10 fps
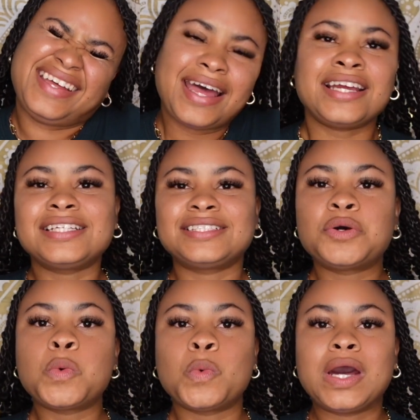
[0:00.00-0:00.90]
I just
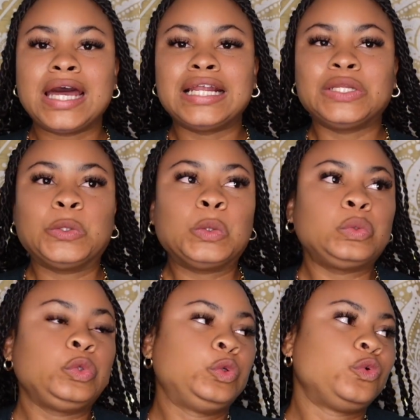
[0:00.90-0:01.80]
don't want no
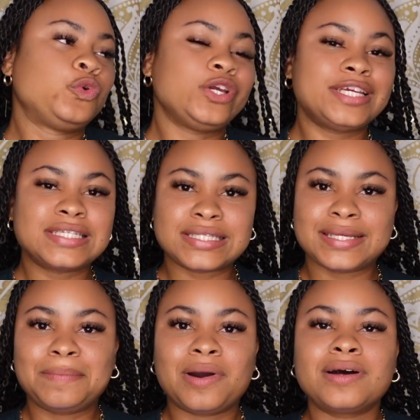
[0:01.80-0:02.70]
greasy
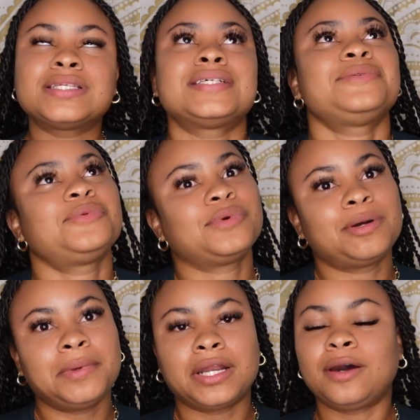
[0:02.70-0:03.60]
person
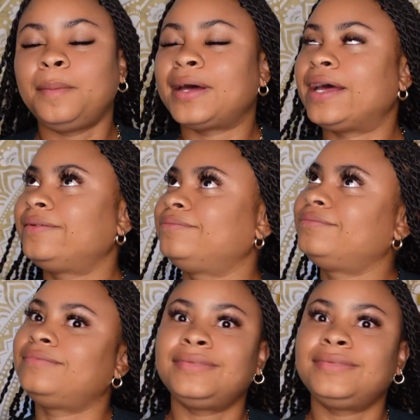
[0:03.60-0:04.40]
rubbing up on